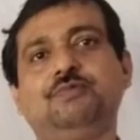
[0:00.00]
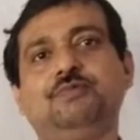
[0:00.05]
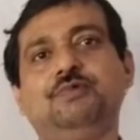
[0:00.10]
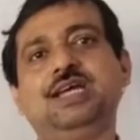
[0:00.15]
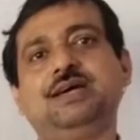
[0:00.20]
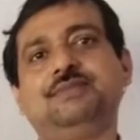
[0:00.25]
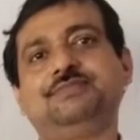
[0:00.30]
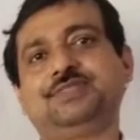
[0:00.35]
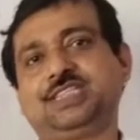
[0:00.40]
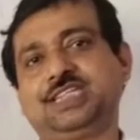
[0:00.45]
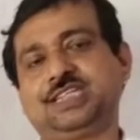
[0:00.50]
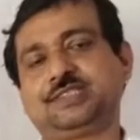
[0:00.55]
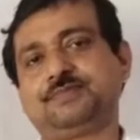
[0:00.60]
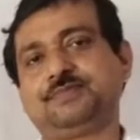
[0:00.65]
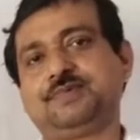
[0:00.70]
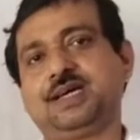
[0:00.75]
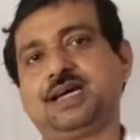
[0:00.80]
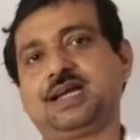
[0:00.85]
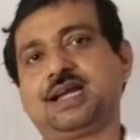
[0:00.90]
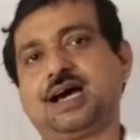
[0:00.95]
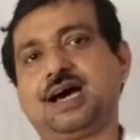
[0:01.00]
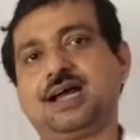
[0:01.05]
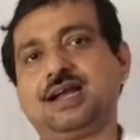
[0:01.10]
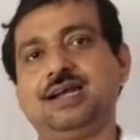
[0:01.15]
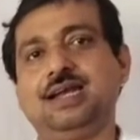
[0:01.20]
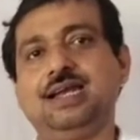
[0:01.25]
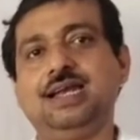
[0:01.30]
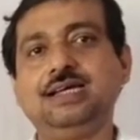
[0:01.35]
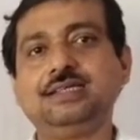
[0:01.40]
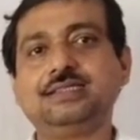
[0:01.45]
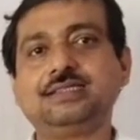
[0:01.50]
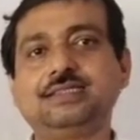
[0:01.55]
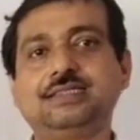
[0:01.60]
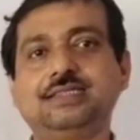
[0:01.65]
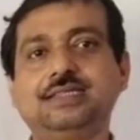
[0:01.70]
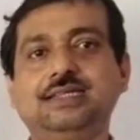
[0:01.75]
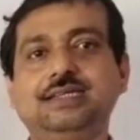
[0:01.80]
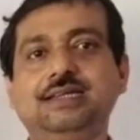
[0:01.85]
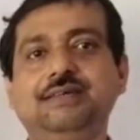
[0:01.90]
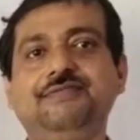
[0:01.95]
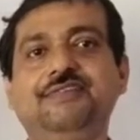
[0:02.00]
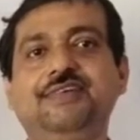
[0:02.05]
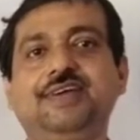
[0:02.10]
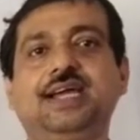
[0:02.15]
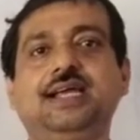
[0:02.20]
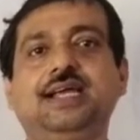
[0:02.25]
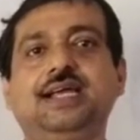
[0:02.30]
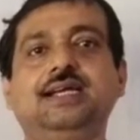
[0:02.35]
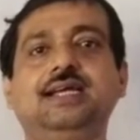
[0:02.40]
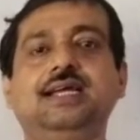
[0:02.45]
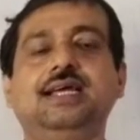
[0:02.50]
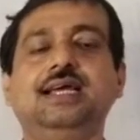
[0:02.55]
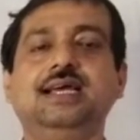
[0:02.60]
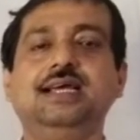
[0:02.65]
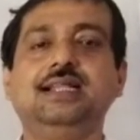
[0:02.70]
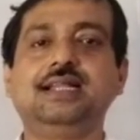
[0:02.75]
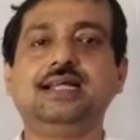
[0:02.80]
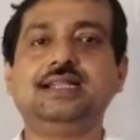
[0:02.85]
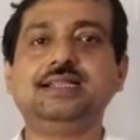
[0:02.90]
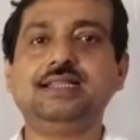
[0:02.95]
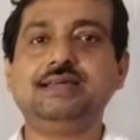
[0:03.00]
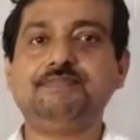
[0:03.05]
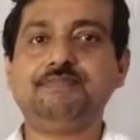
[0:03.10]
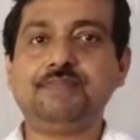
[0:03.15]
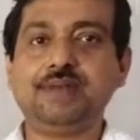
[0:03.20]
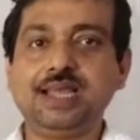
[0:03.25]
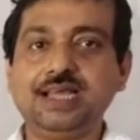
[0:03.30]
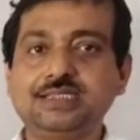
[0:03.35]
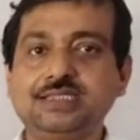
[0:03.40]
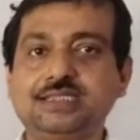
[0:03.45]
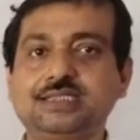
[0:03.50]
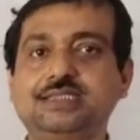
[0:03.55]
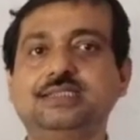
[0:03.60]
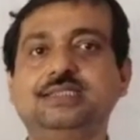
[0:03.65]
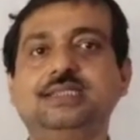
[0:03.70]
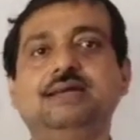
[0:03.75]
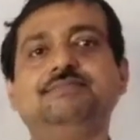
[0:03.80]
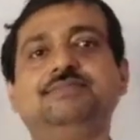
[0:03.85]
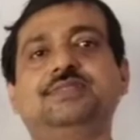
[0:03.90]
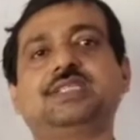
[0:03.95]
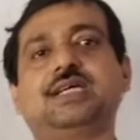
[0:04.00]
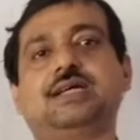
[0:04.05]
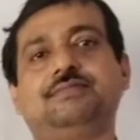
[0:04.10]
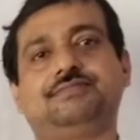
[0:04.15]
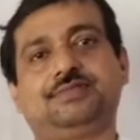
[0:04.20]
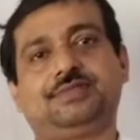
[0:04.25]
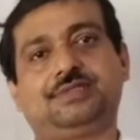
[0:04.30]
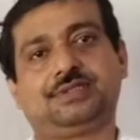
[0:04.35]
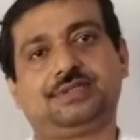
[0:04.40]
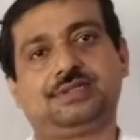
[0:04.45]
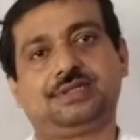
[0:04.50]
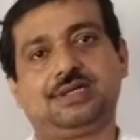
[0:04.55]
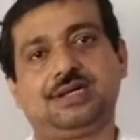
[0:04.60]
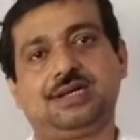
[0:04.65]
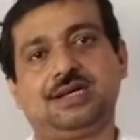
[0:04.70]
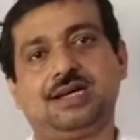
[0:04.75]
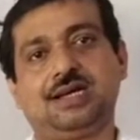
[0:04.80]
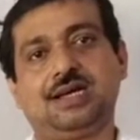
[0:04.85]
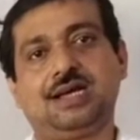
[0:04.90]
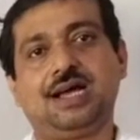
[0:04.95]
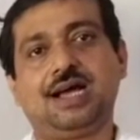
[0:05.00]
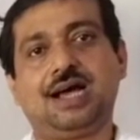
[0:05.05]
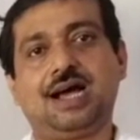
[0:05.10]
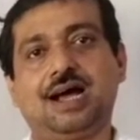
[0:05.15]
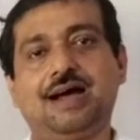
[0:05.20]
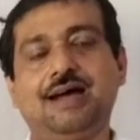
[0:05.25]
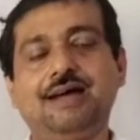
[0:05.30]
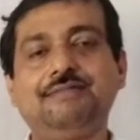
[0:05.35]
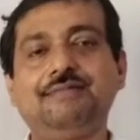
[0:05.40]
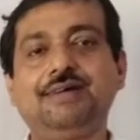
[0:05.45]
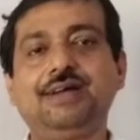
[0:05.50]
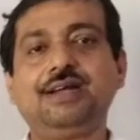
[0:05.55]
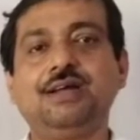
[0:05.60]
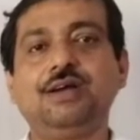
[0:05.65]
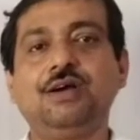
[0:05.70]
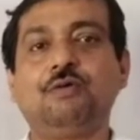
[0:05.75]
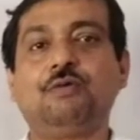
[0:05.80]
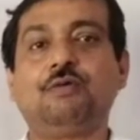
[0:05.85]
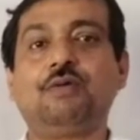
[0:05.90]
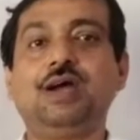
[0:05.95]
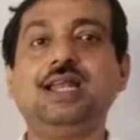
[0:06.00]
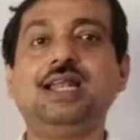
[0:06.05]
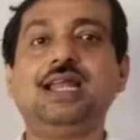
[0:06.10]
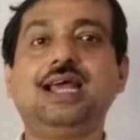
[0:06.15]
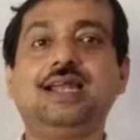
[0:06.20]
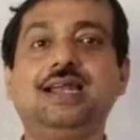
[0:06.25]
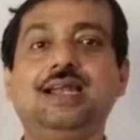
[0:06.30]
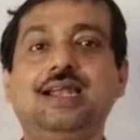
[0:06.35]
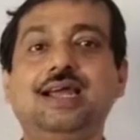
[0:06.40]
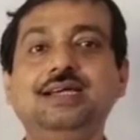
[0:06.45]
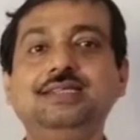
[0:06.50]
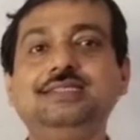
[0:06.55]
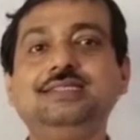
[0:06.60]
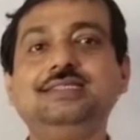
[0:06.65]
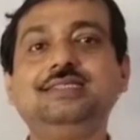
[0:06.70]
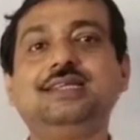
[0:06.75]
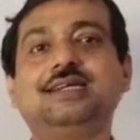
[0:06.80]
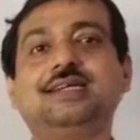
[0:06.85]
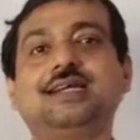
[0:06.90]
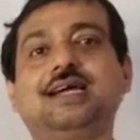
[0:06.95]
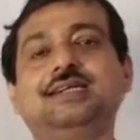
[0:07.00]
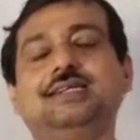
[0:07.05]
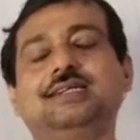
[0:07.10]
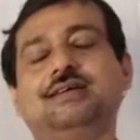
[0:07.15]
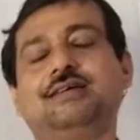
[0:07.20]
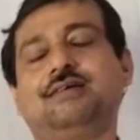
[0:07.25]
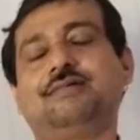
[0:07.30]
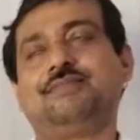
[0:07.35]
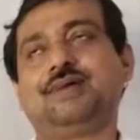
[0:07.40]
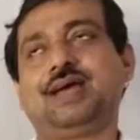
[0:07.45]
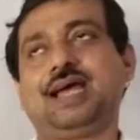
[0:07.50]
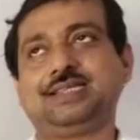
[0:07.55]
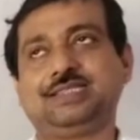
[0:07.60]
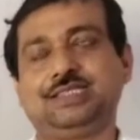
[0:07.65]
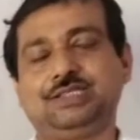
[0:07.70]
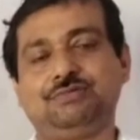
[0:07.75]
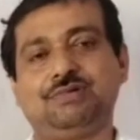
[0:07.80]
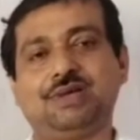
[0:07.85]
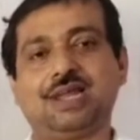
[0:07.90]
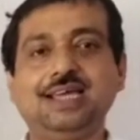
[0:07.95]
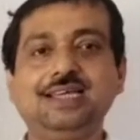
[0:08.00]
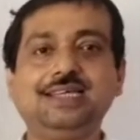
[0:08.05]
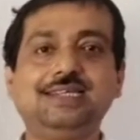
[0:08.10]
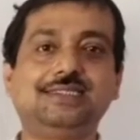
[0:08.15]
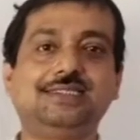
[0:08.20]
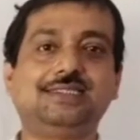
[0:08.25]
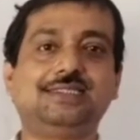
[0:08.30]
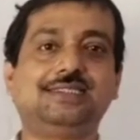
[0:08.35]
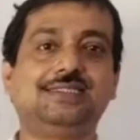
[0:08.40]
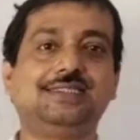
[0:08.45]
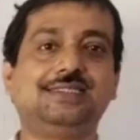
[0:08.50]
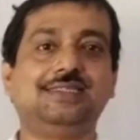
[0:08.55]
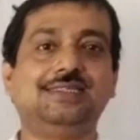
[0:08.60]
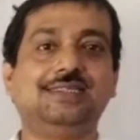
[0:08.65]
William Shakespeare are less significant than the plays themselves. However, while analyzing the title of As You Like It,